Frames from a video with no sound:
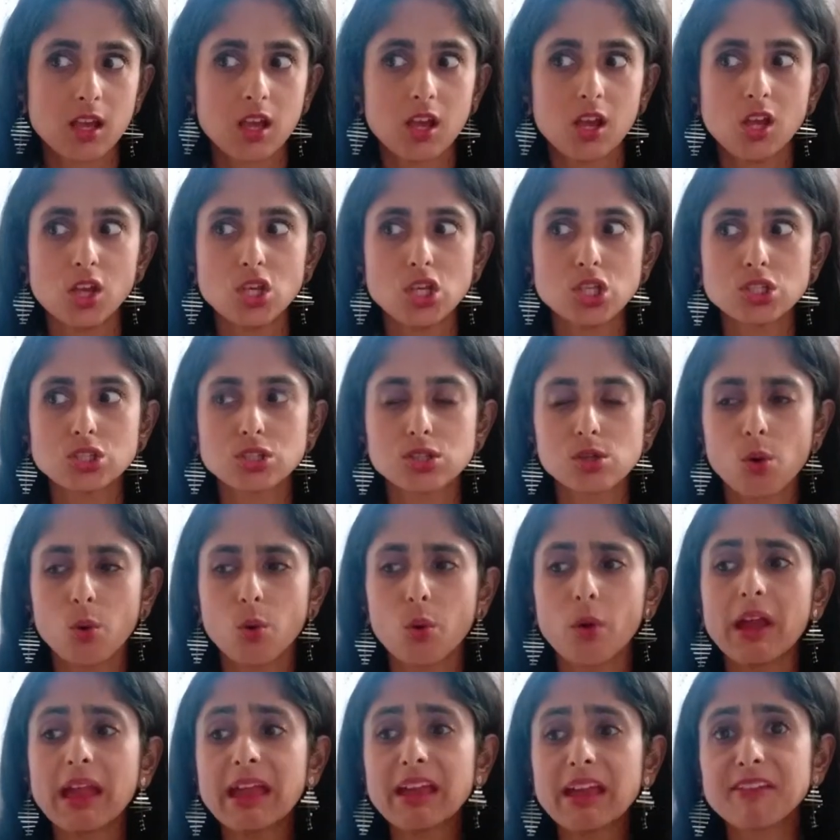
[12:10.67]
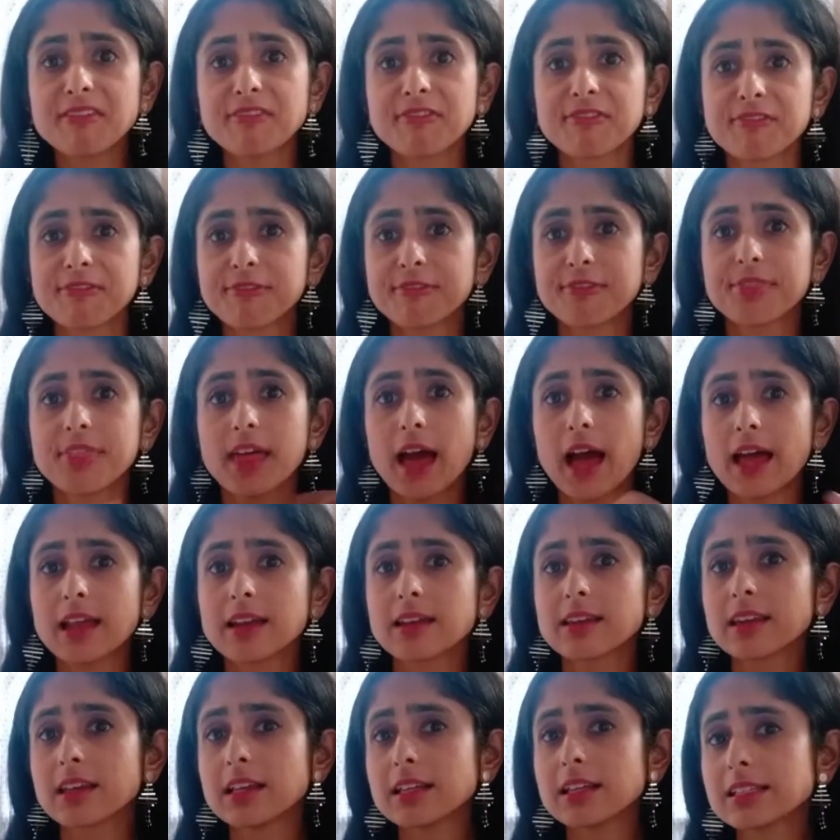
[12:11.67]
So if
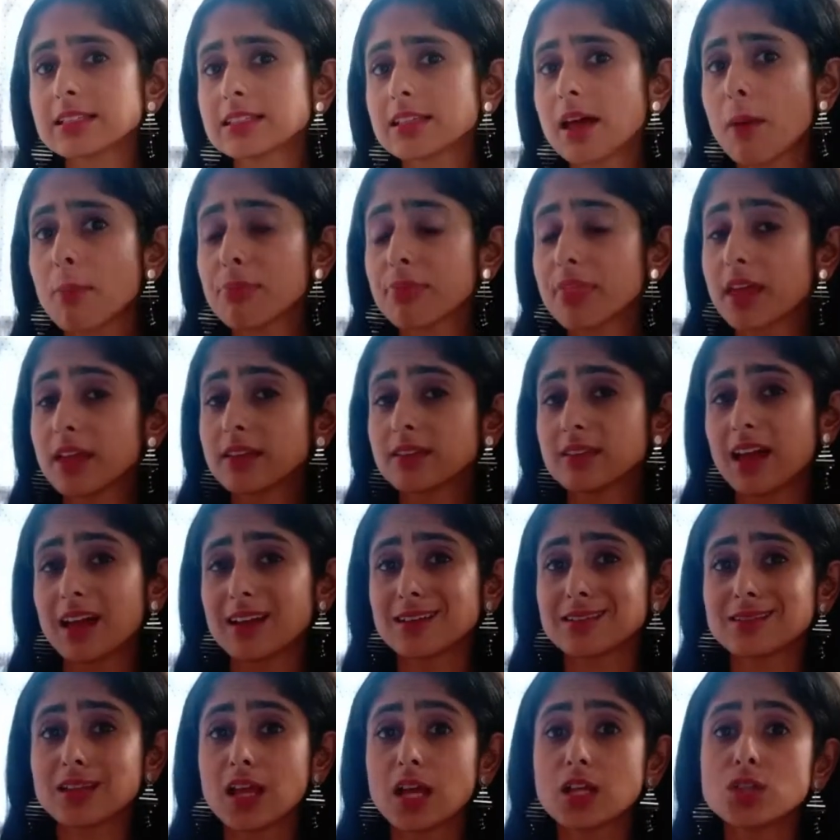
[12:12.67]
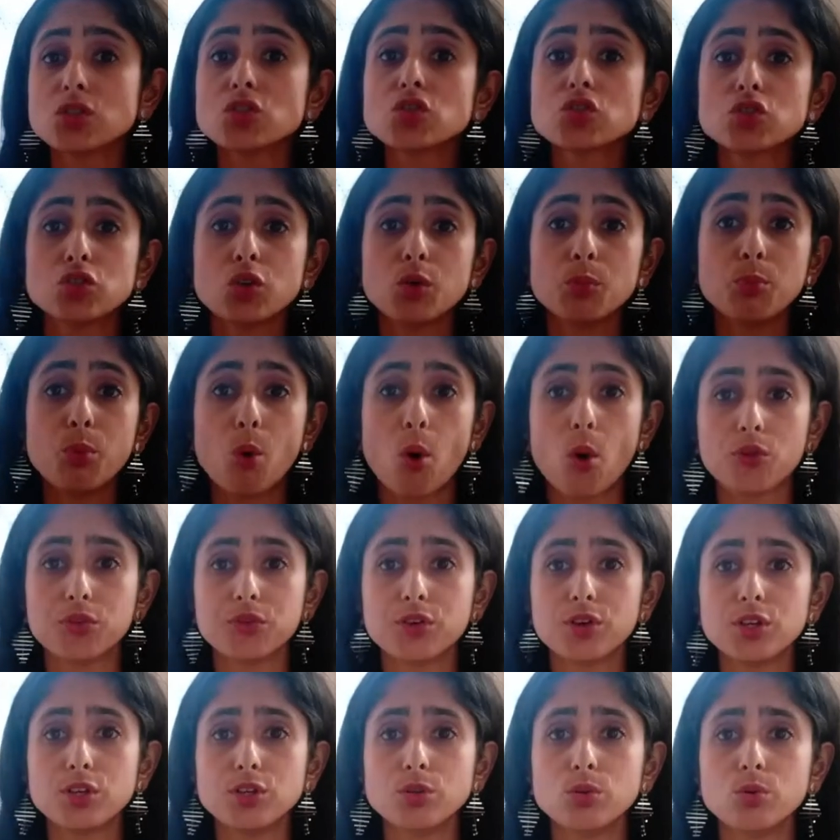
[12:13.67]
that is something that tends to
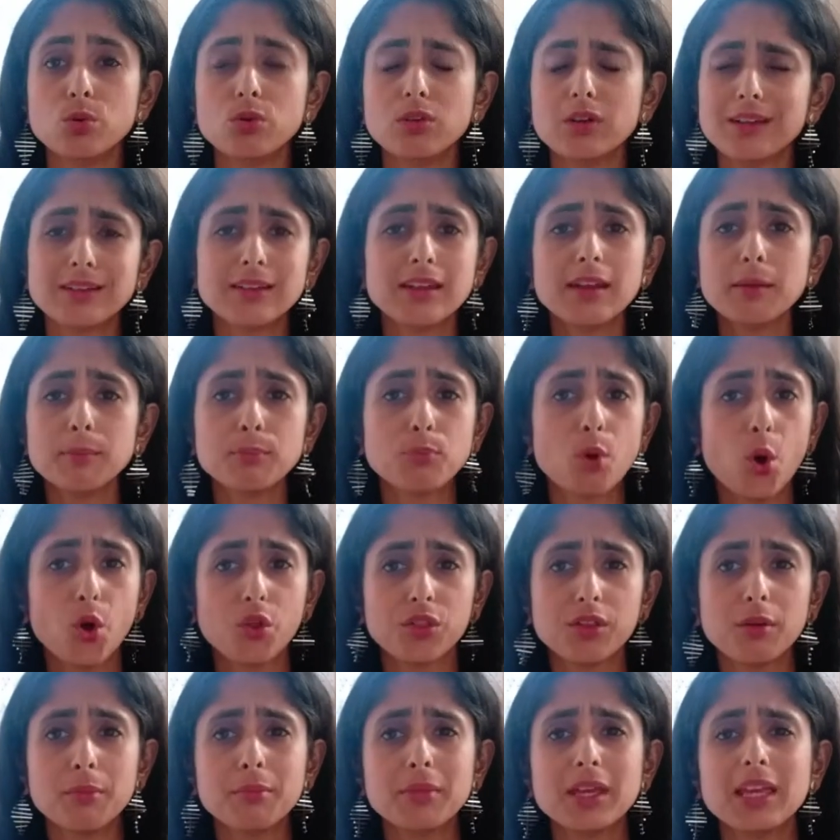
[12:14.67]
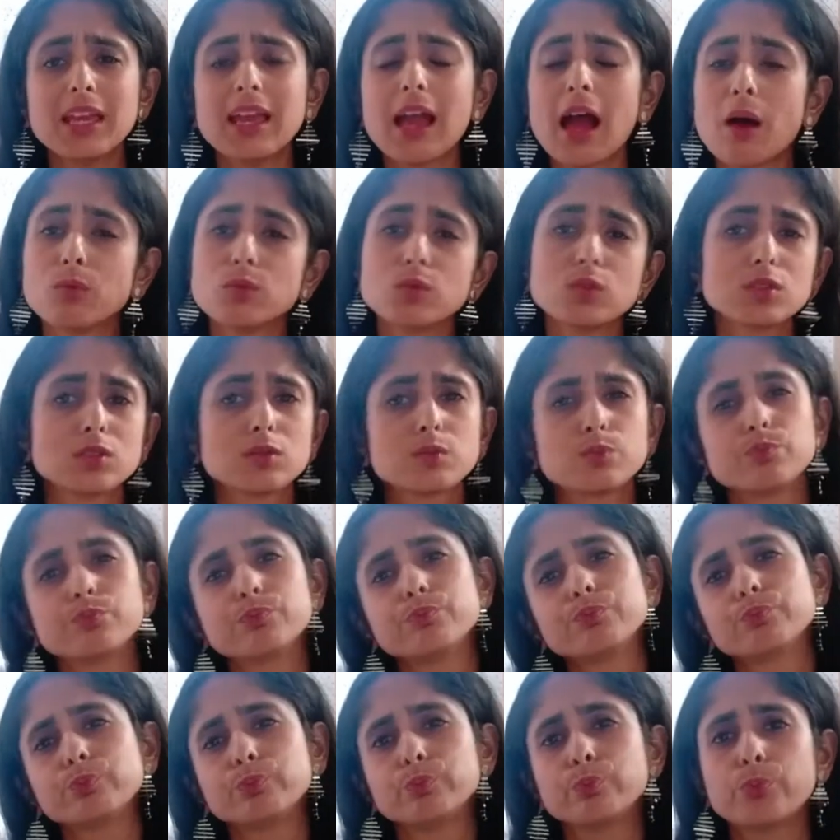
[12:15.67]
bother you, it didn't bother me. I was
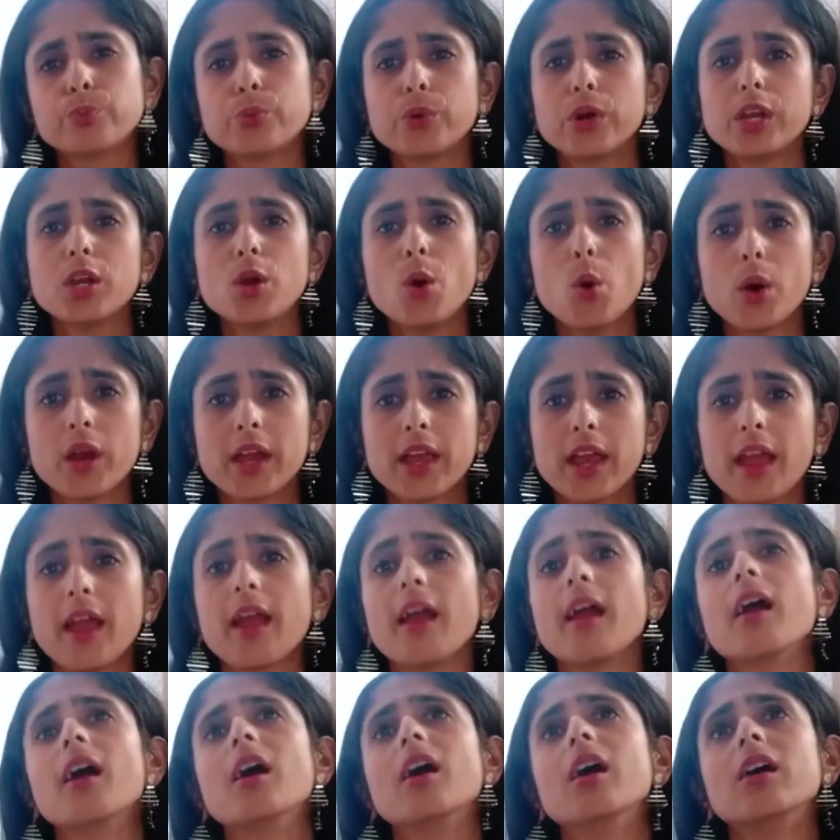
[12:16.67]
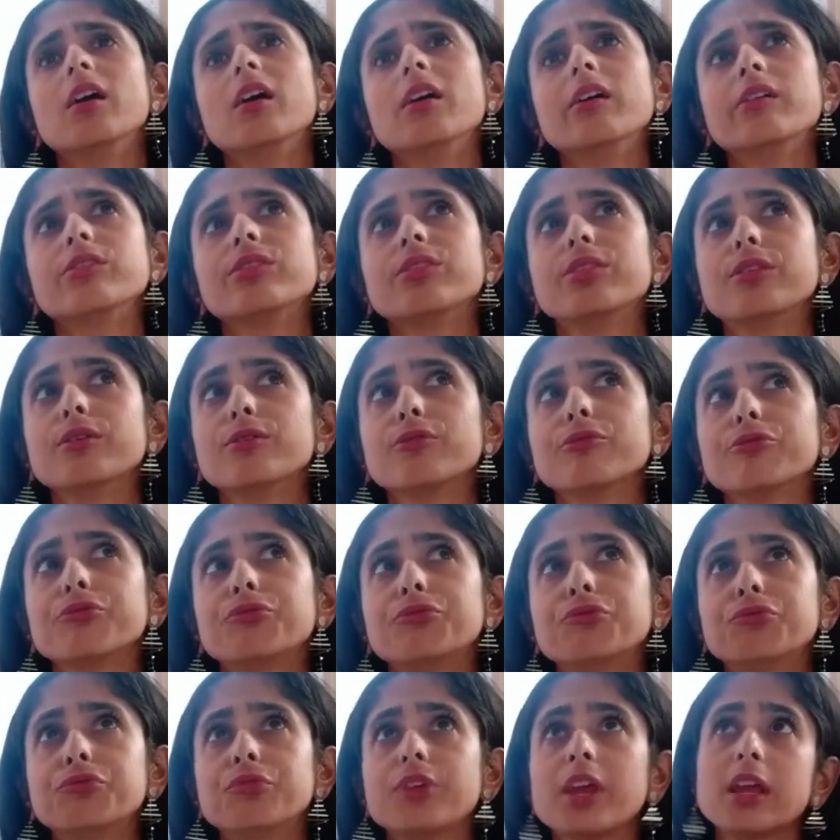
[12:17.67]
pretty okay. The
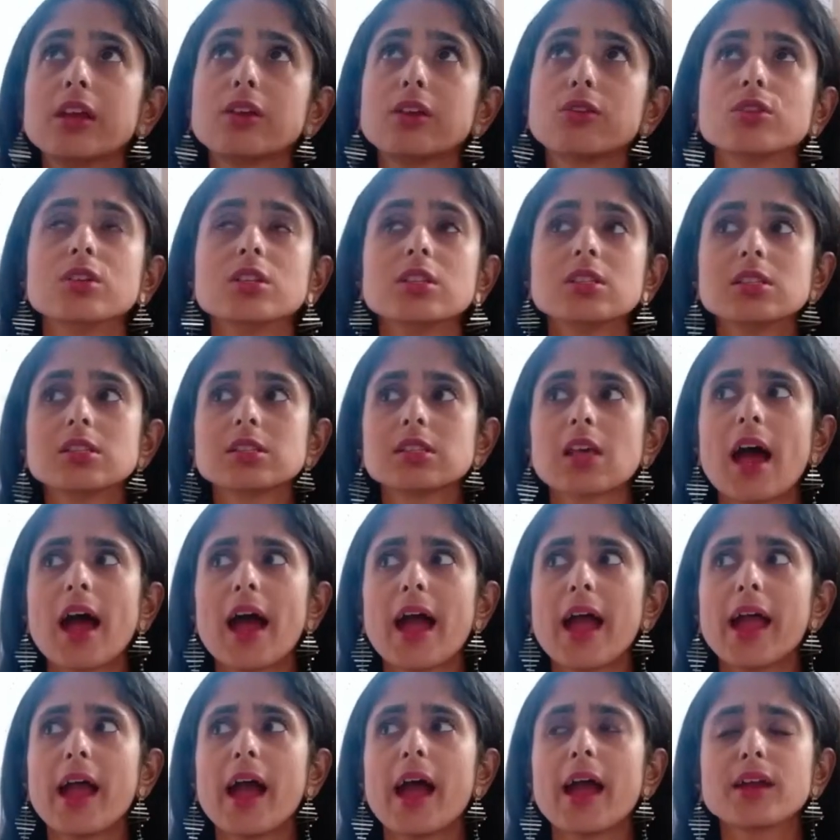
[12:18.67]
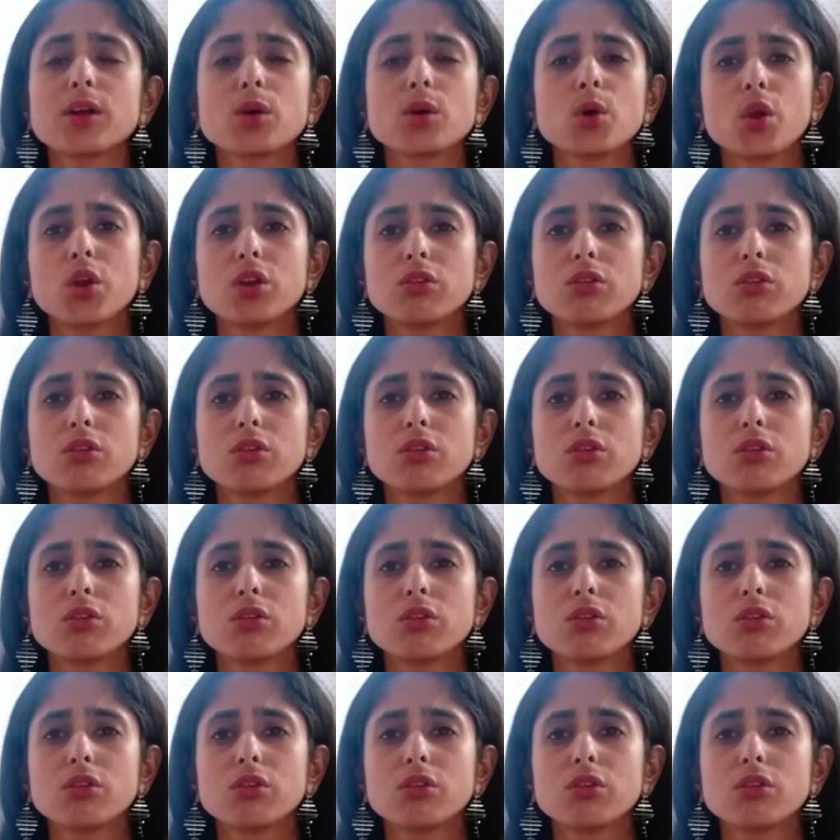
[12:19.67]
fragrance, I could